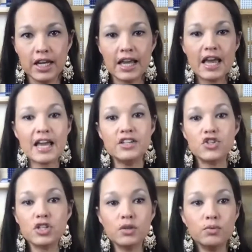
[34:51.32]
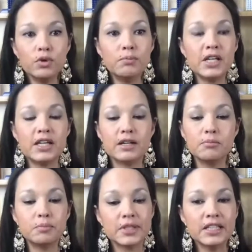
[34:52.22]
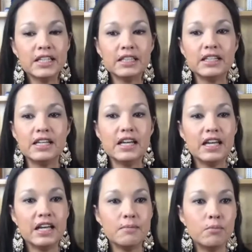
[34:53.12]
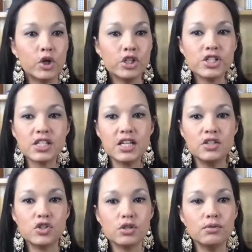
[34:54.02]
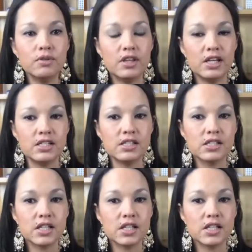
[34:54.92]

and she will be completely immersed into this